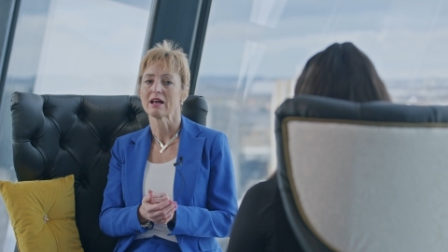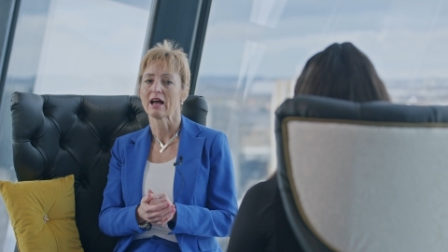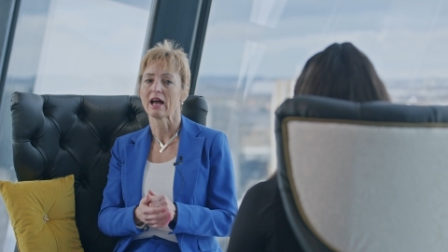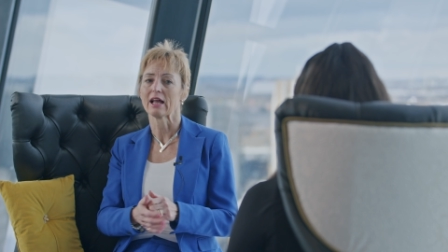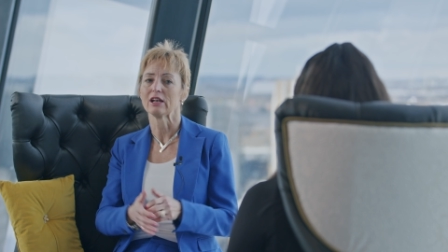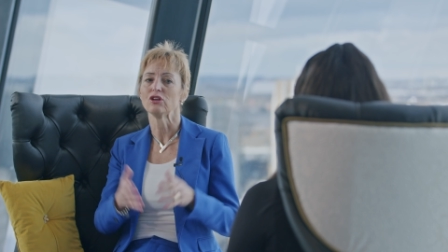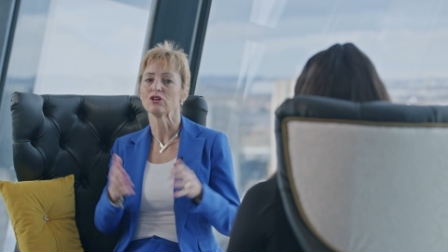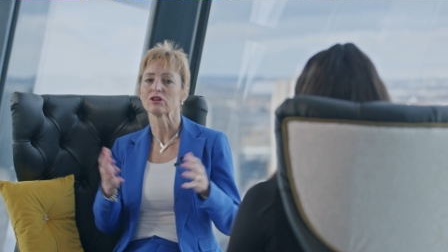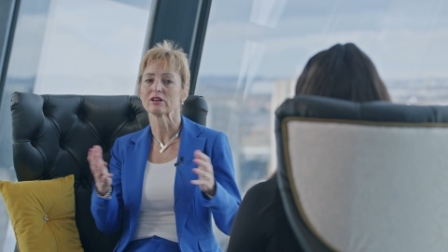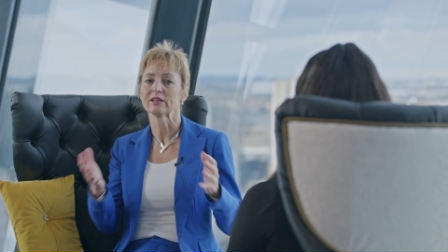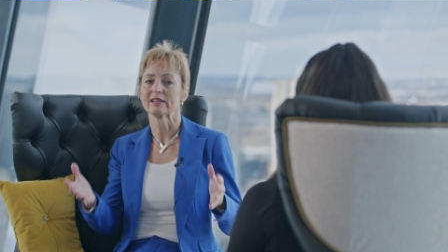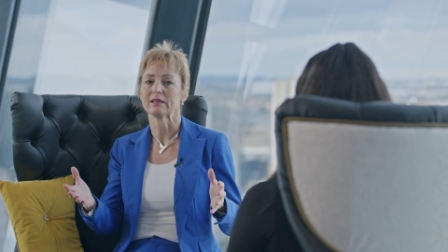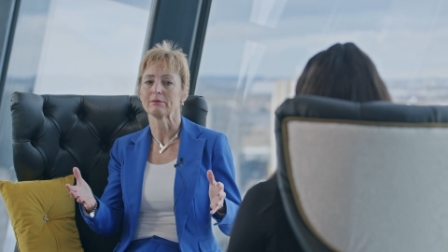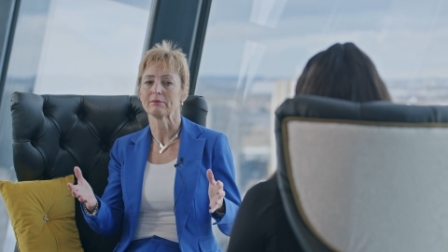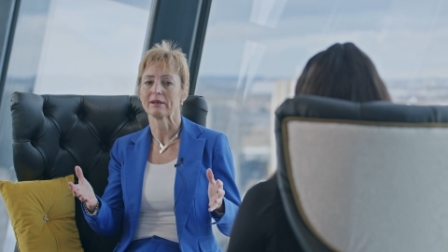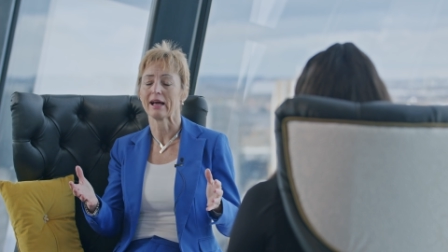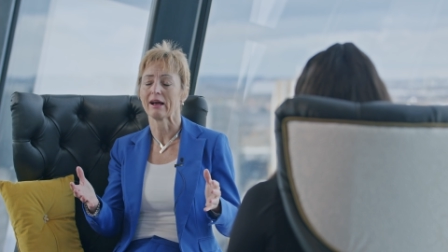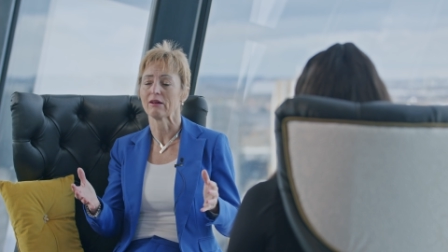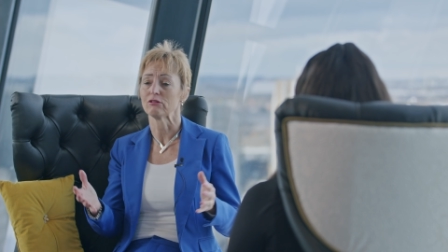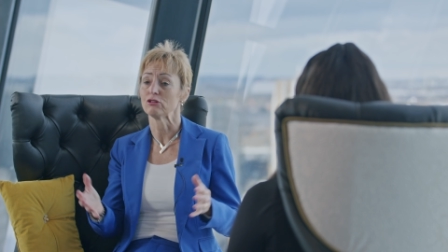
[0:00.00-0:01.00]
And look at him
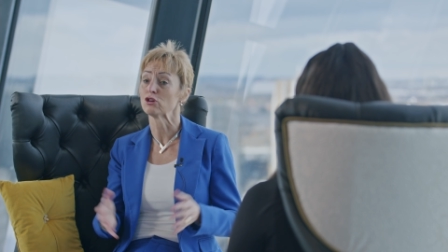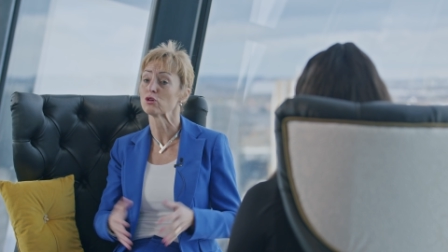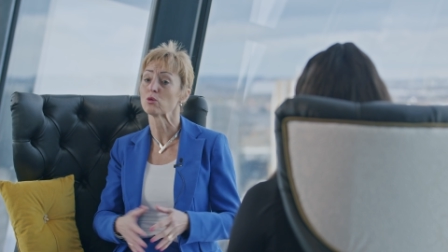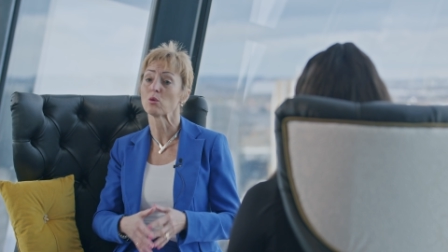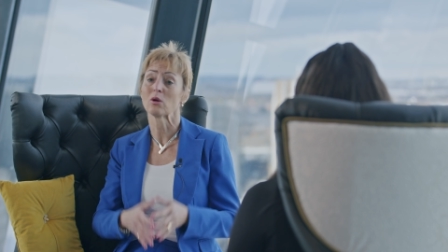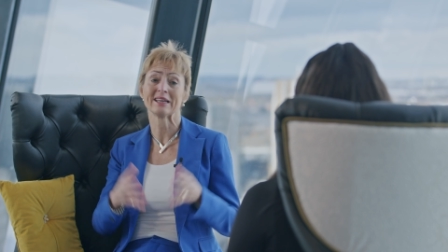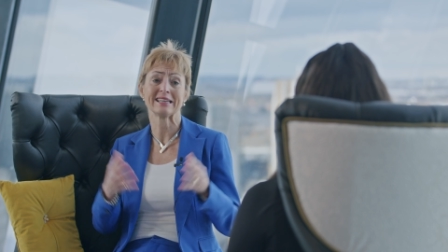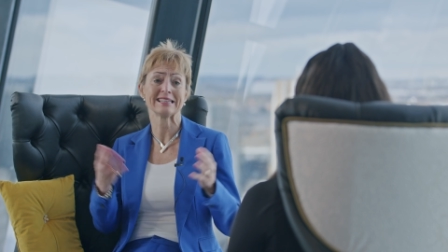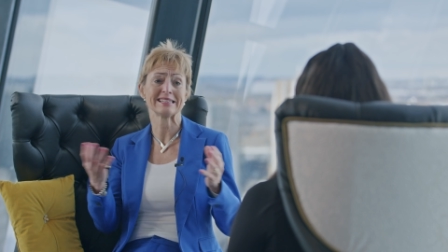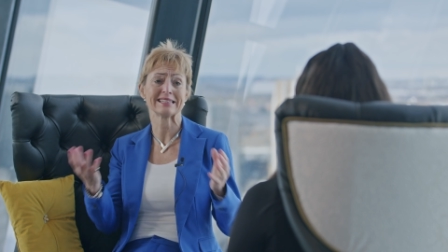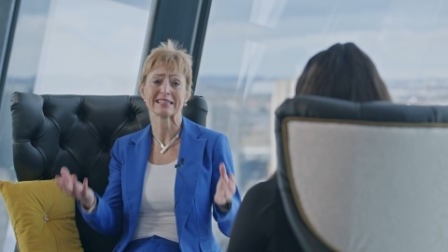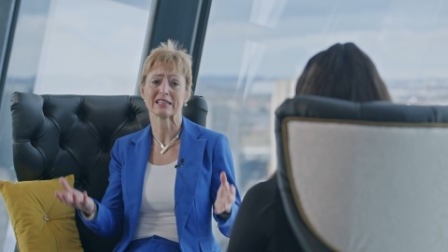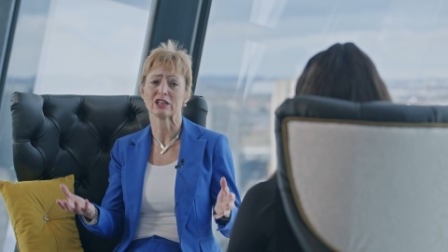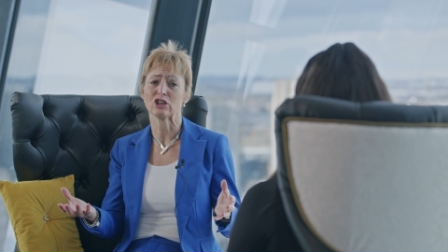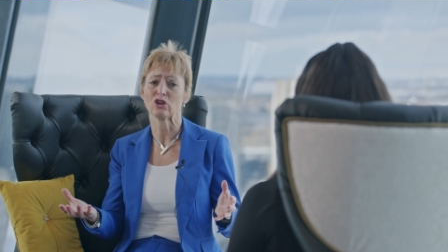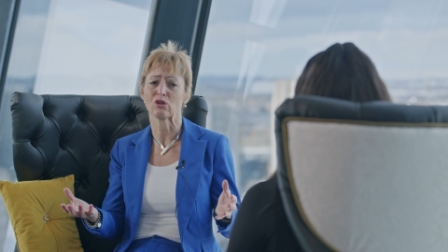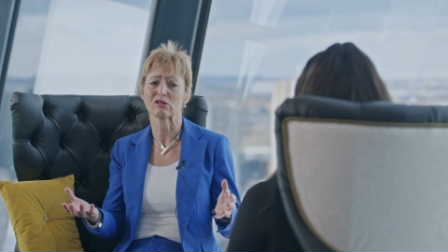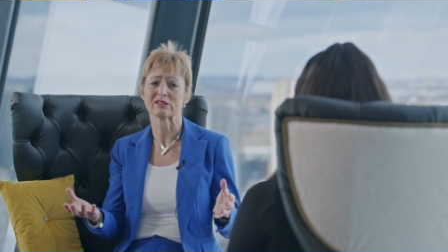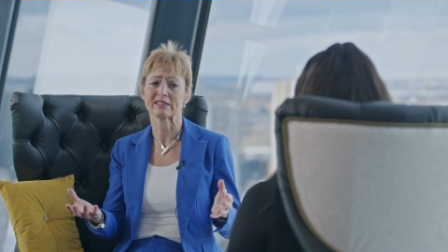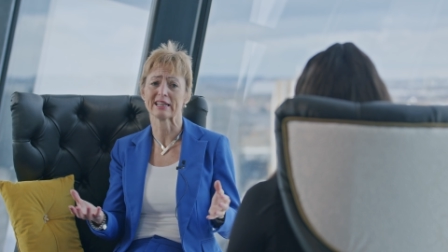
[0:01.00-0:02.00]
now. Look what he did in
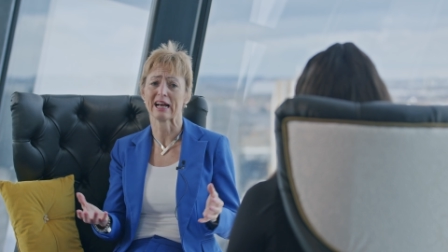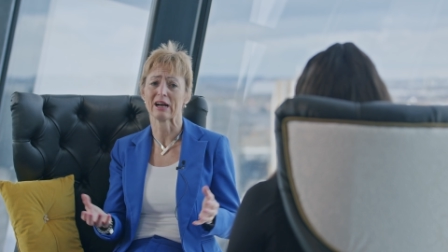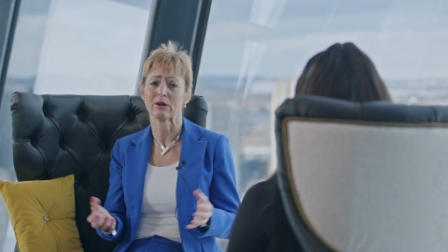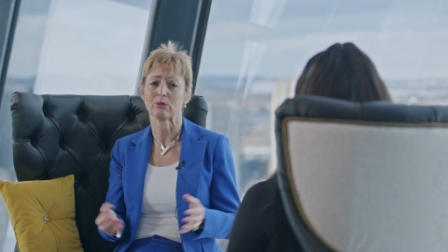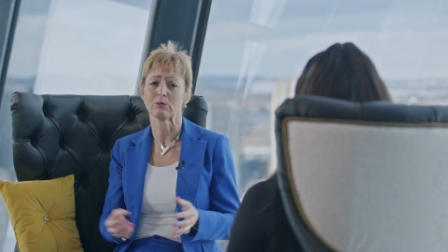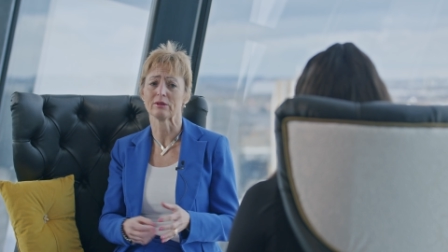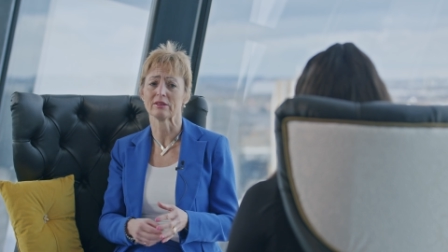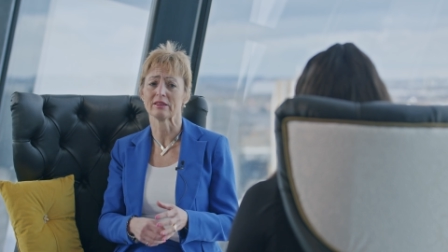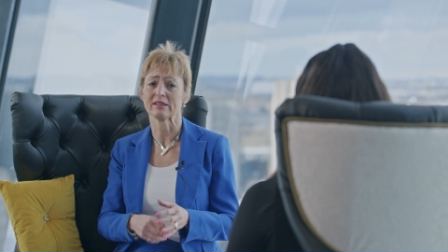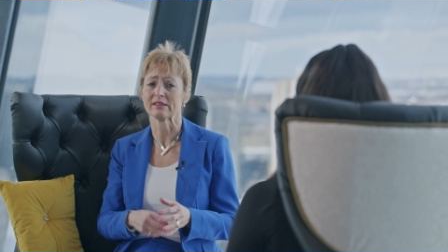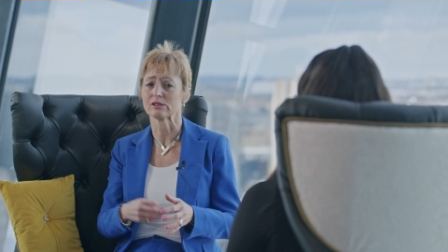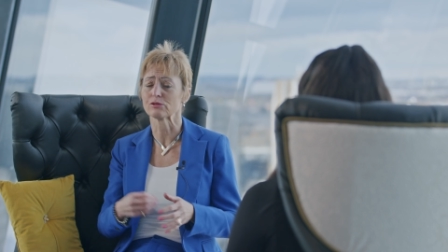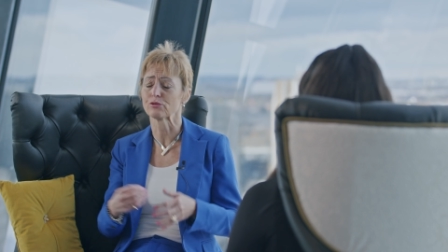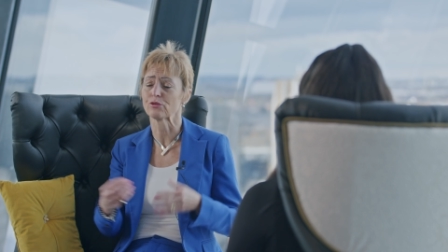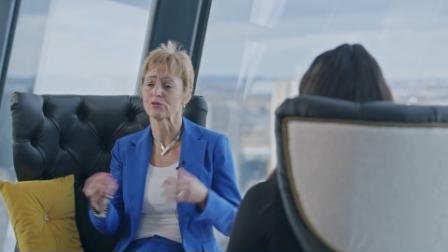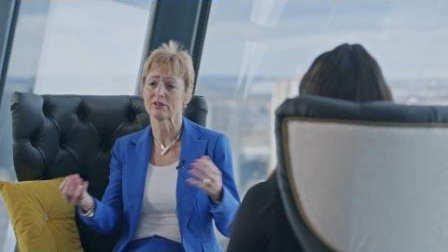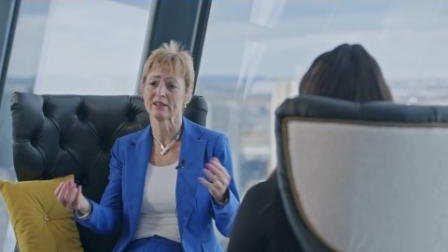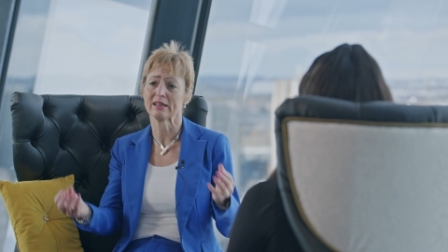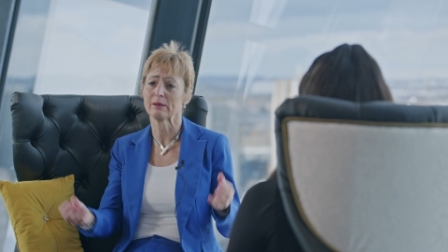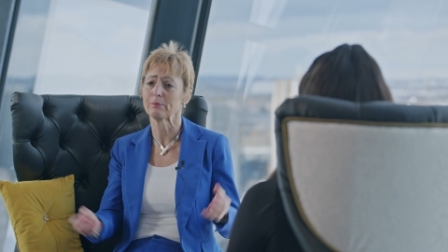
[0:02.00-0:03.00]
lockdown with his
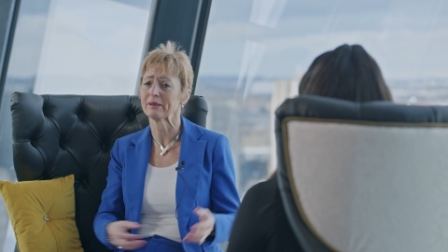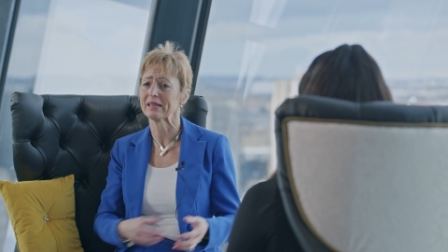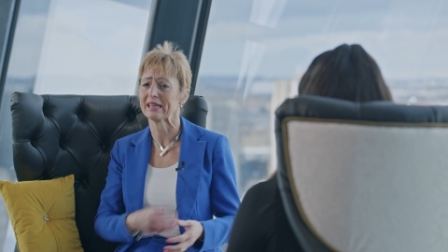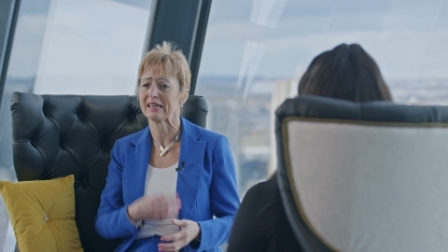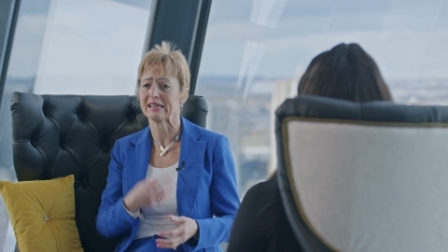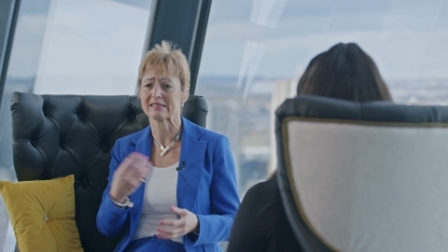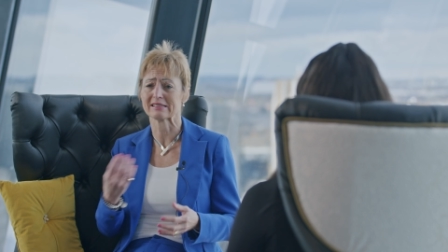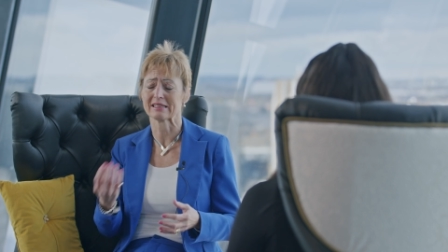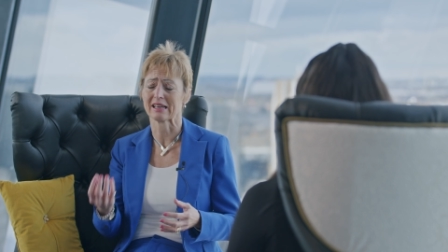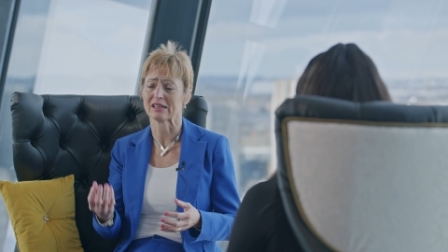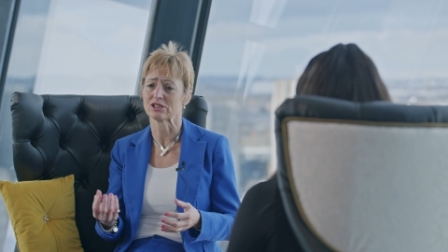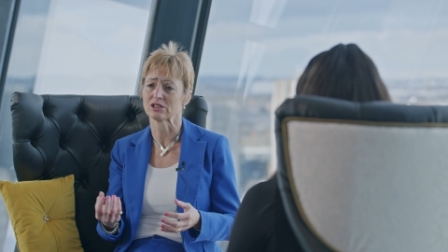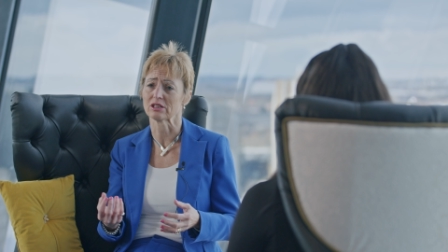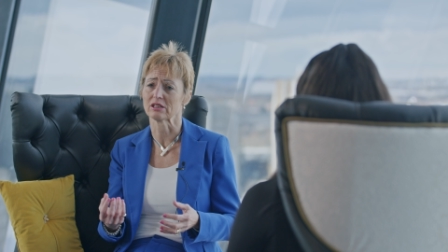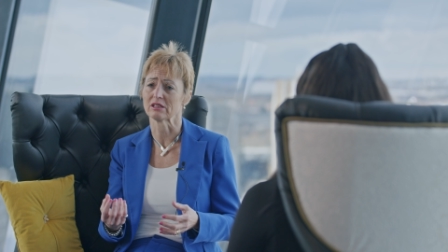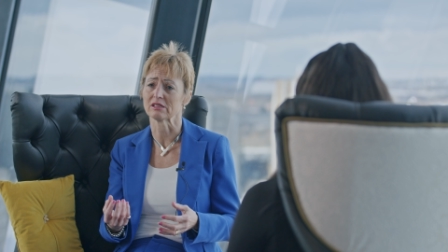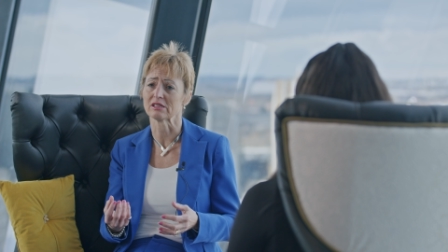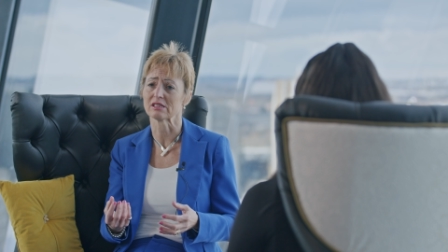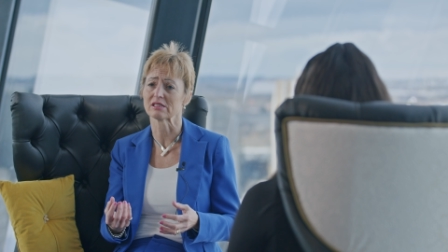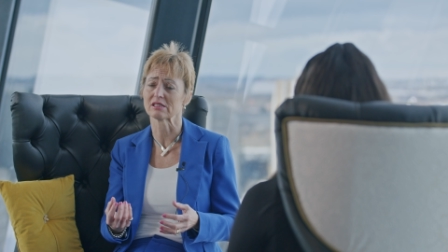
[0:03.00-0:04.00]
free yeah. PE
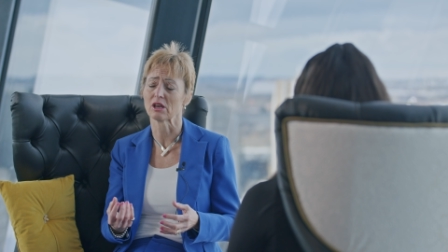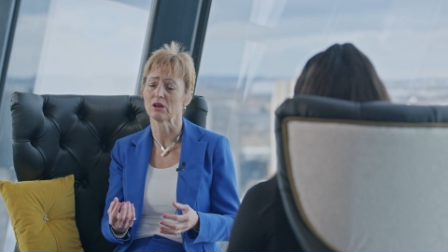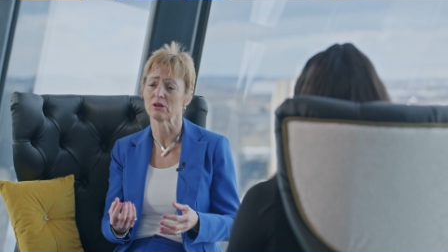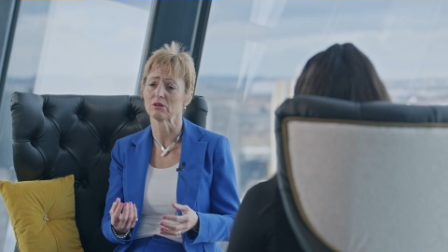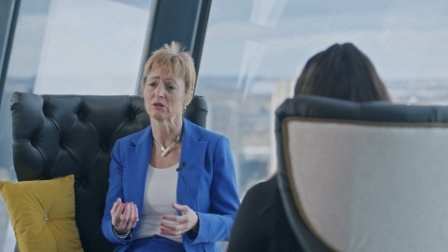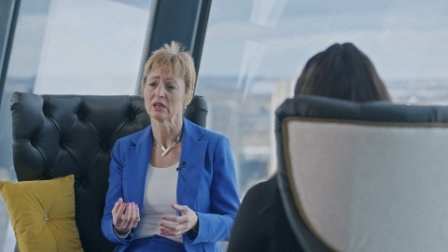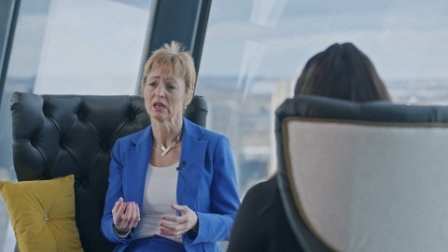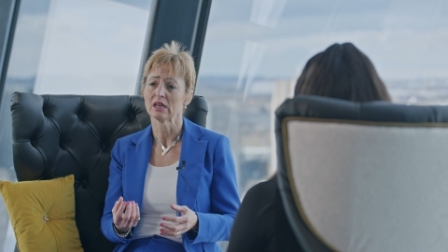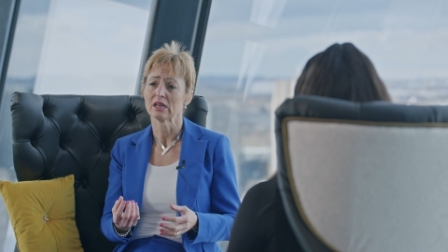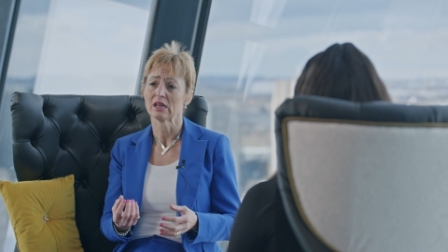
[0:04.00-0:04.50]
sessions. So